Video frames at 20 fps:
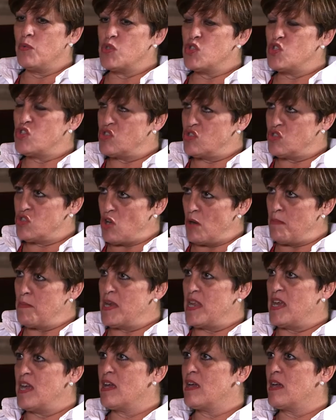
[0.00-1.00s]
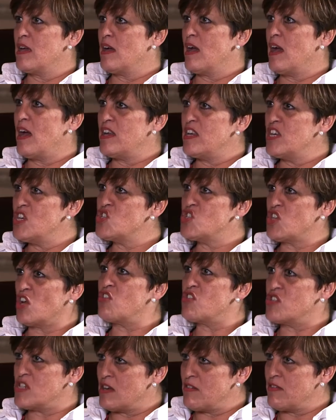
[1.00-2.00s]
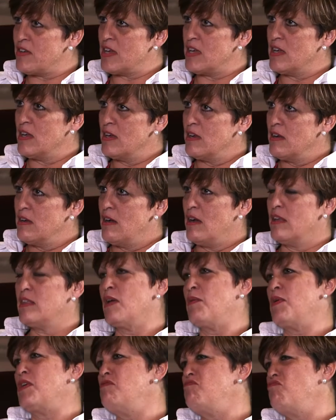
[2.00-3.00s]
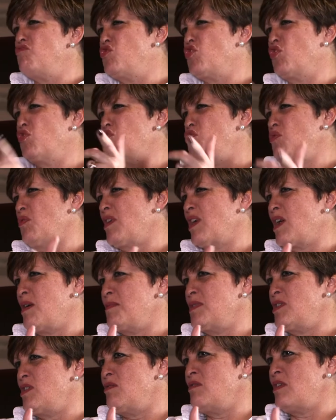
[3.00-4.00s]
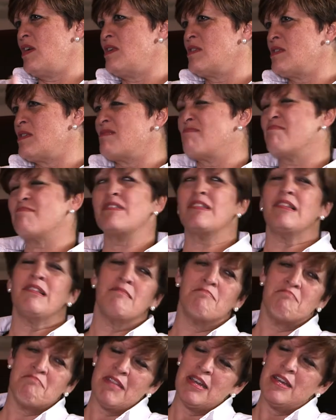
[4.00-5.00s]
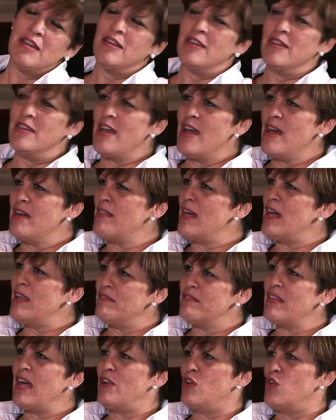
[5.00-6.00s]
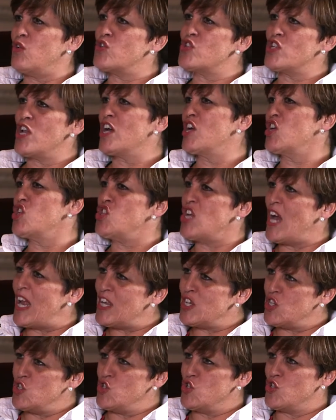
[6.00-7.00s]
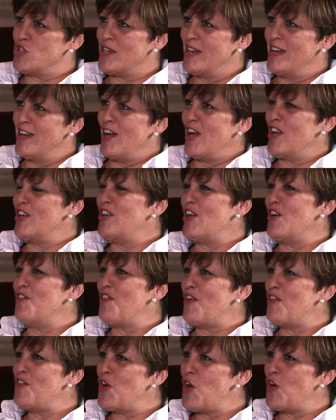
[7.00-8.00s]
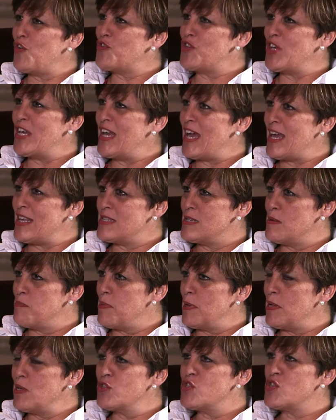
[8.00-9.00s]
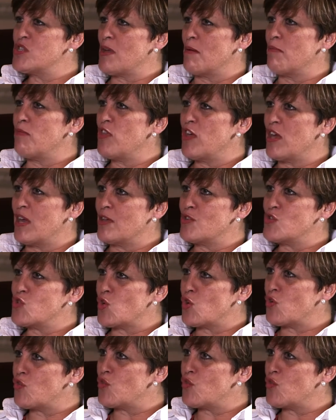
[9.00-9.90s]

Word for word: was Dominic and his secretary. And they went, Dawn, do you want to come and do this? I was like, yeah, that looks like a challenge. Yeah. You don't very often get to build something sort